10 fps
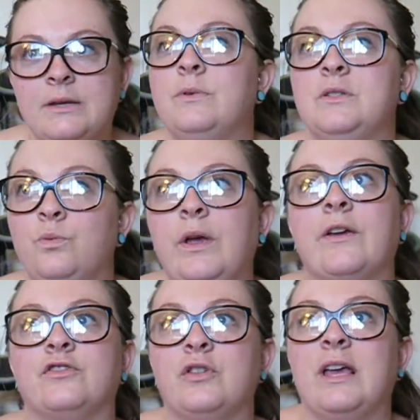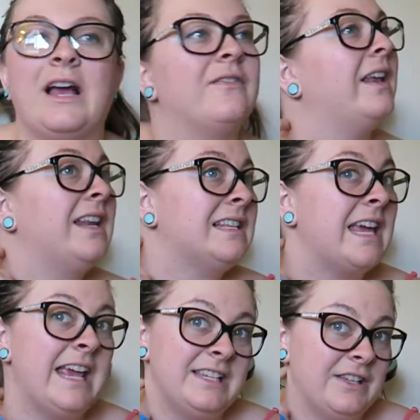It was weird drinking out of it and it
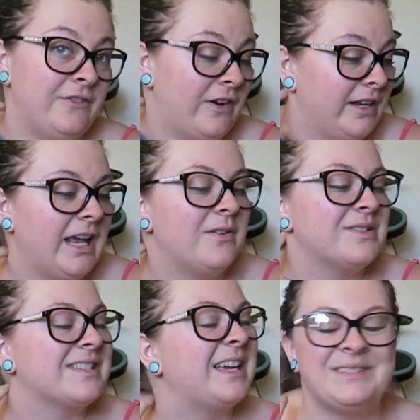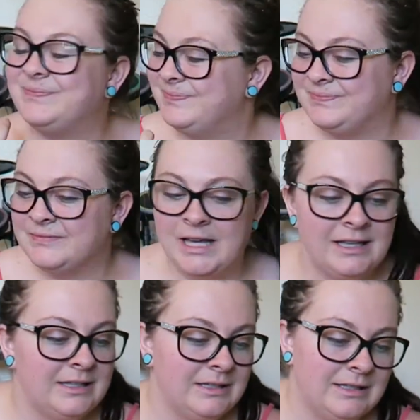tasted funny. I was just like, mm.
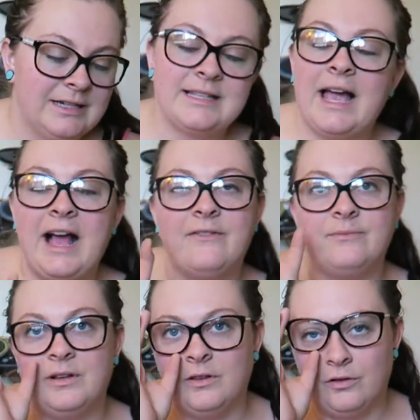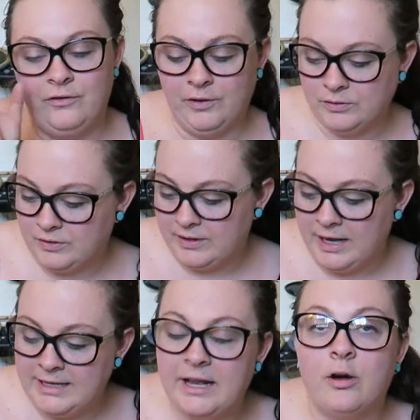Because I have a little filter that
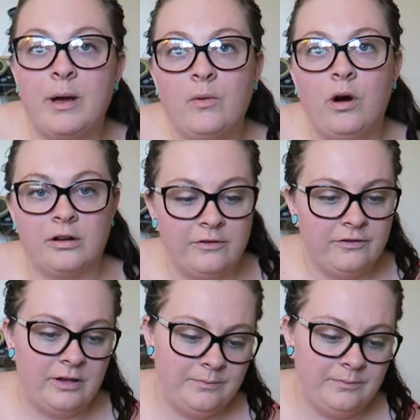I get all my water from.